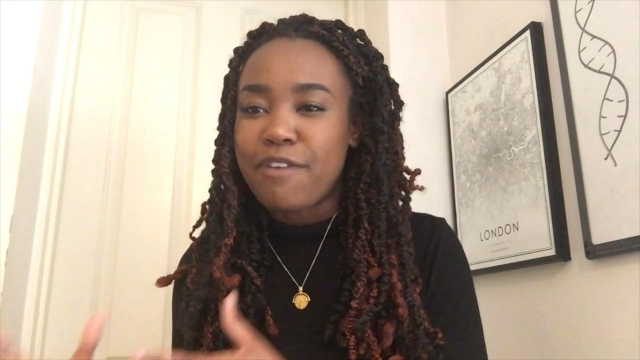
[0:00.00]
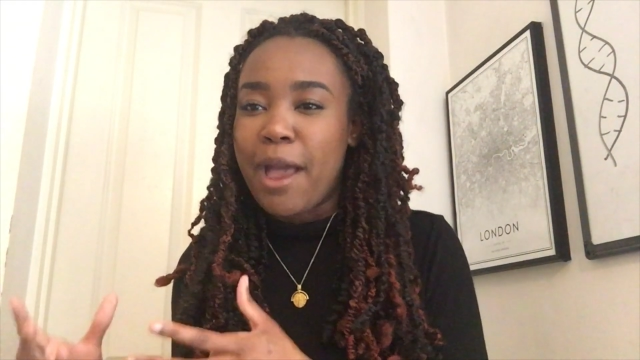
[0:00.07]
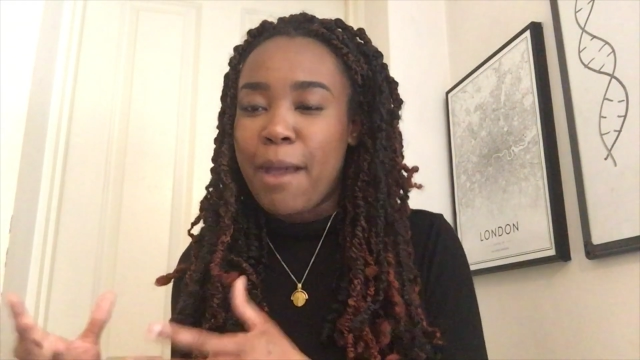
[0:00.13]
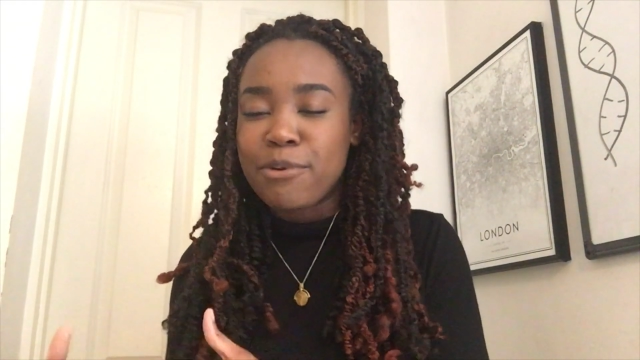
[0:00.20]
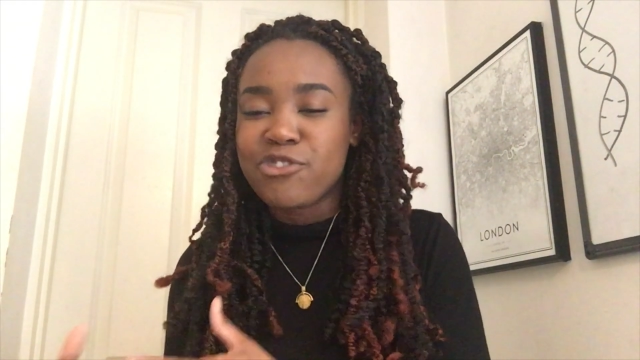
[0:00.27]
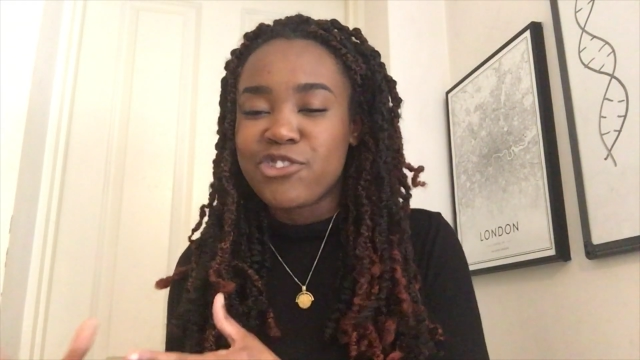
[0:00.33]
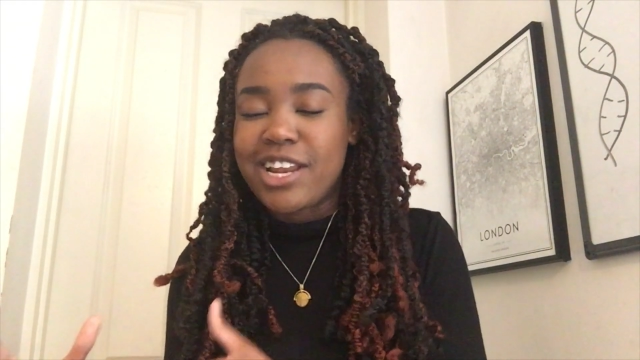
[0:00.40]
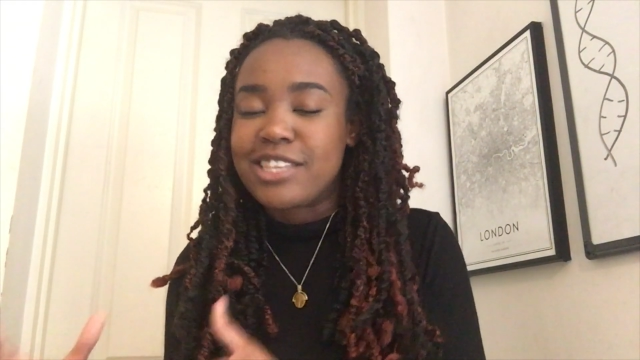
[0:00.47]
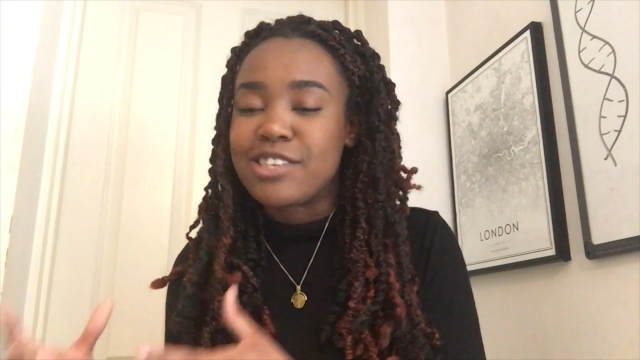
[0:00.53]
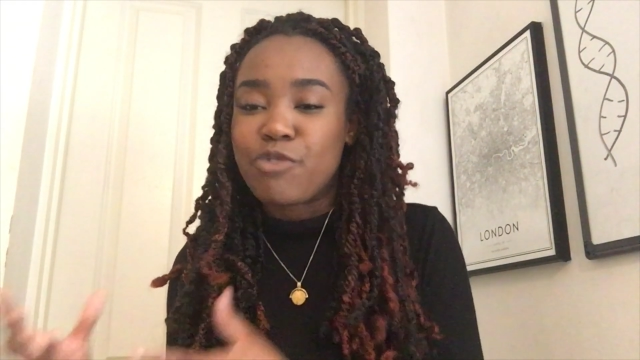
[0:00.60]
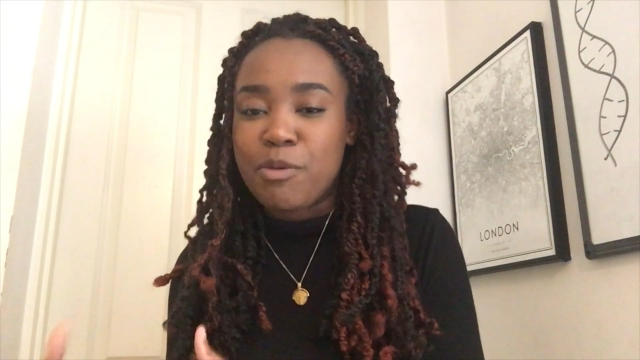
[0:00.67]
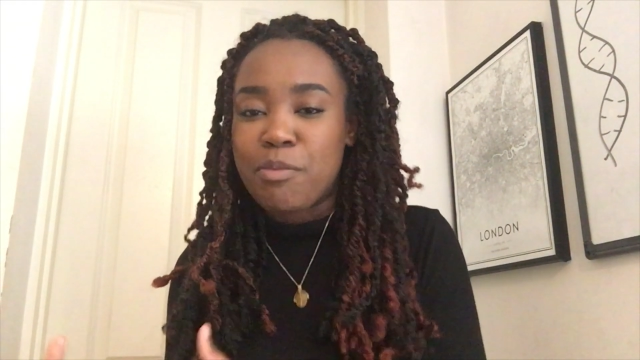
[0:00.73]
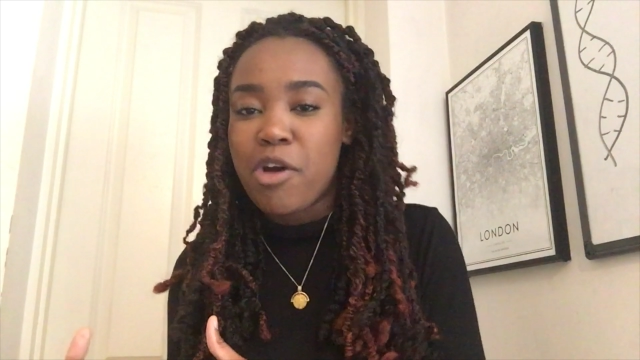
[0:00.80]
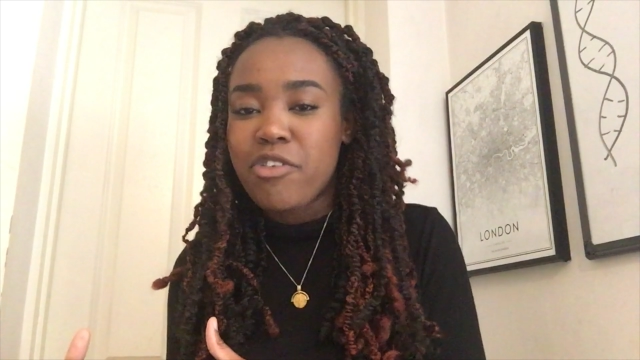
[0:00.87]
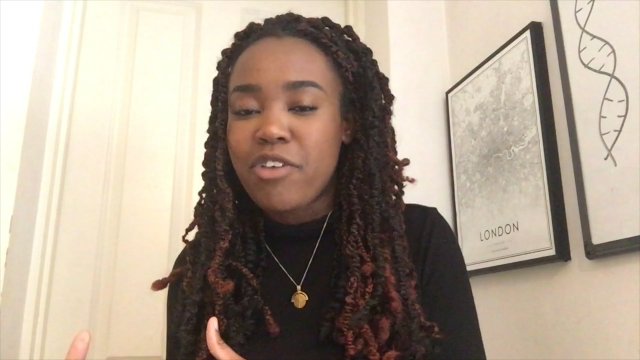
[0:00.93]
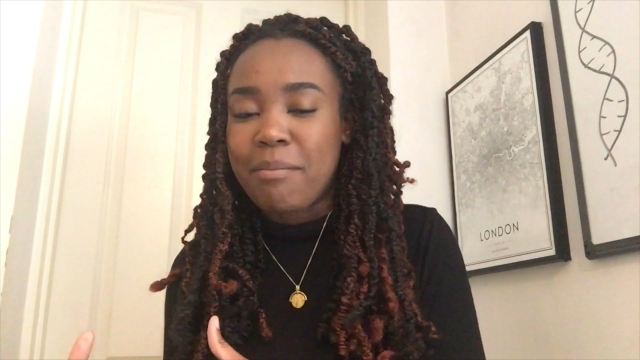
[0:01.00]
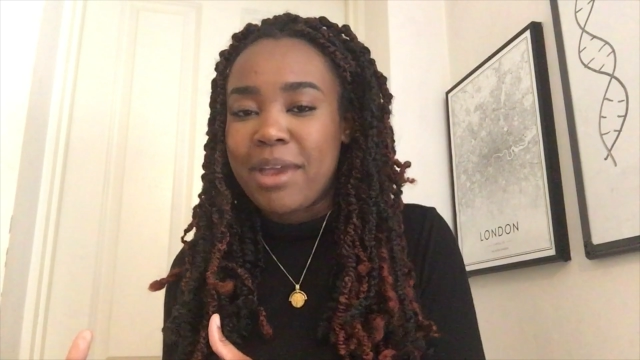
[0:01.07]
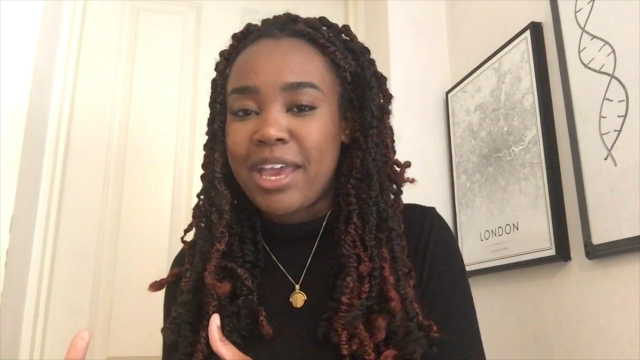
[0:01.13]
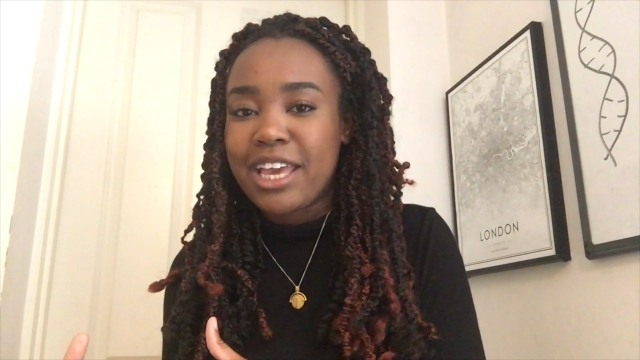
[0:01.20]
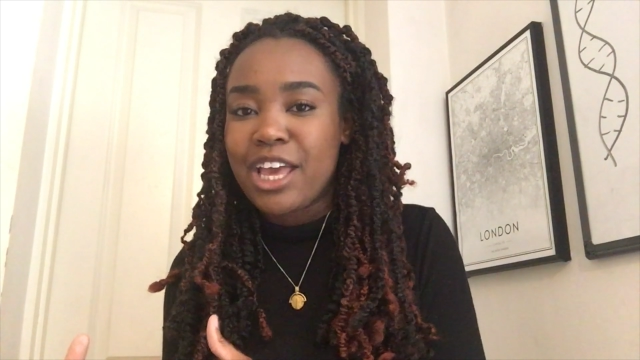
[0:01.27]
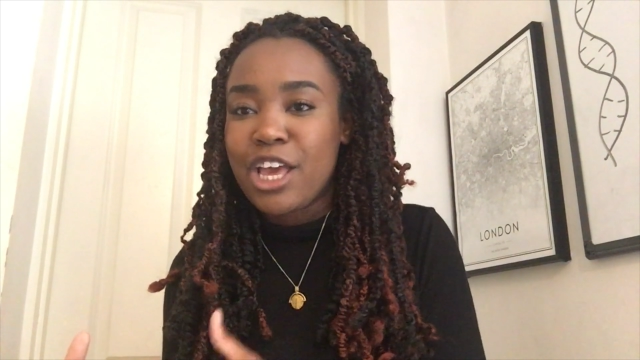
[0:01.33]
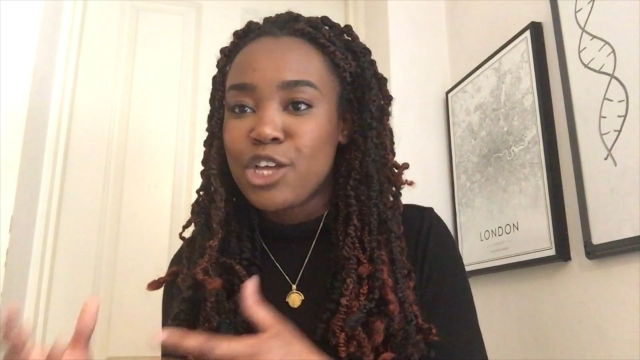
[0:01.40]
epigenetic
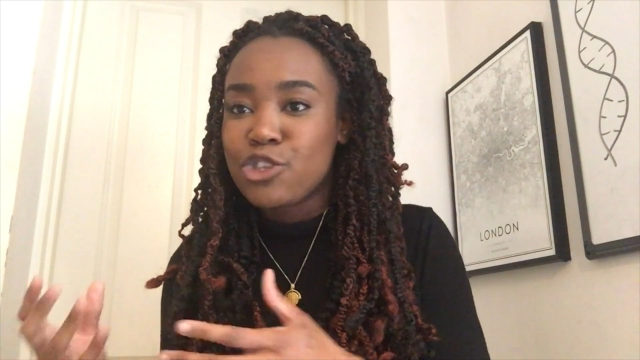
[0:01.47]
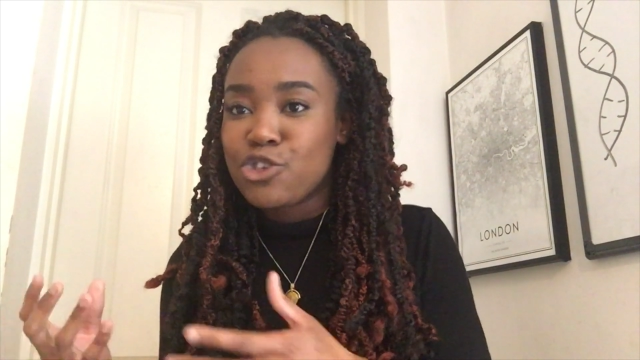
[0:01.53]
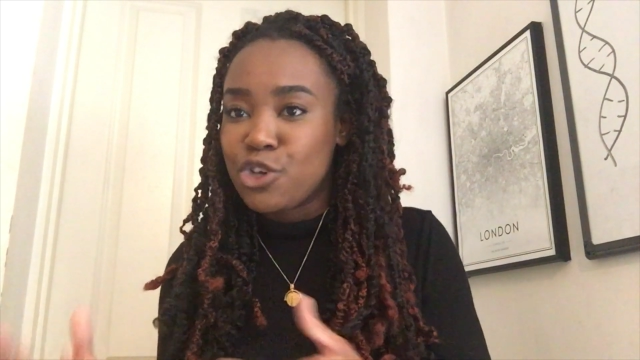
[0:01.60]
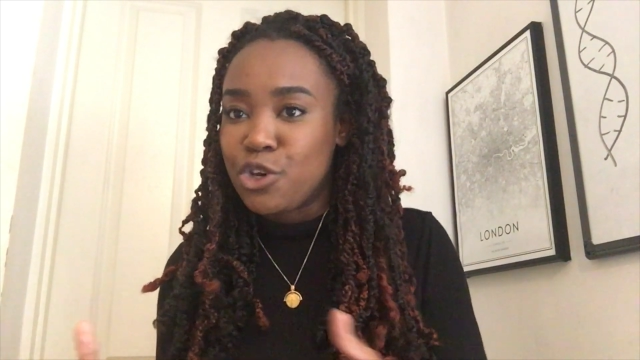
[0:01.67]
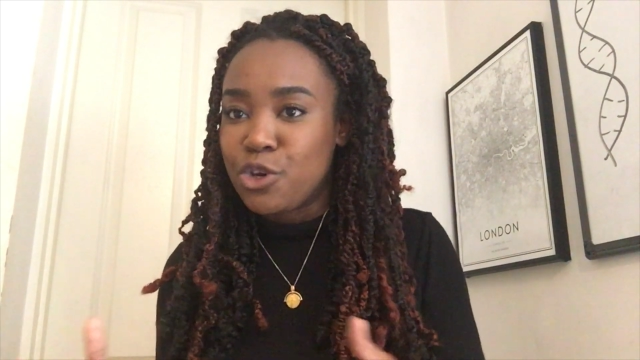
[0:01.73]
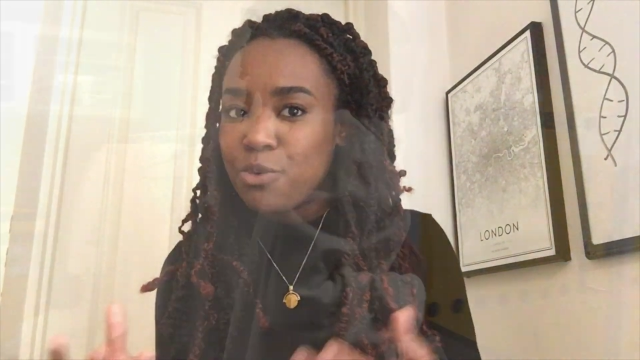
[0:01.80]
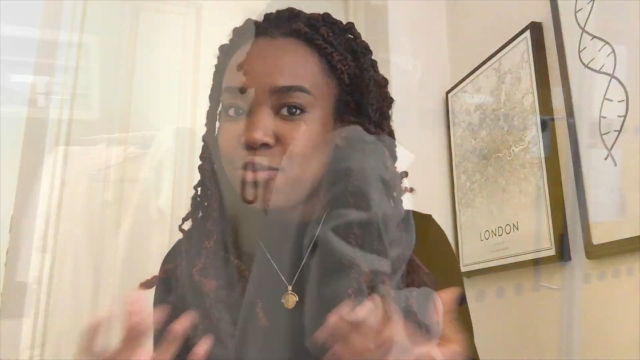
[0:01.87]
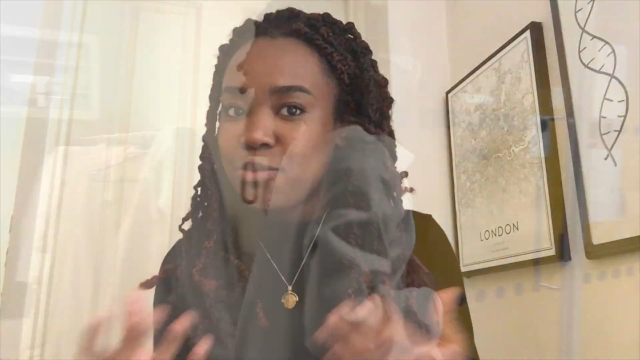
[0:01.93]
reprogramming to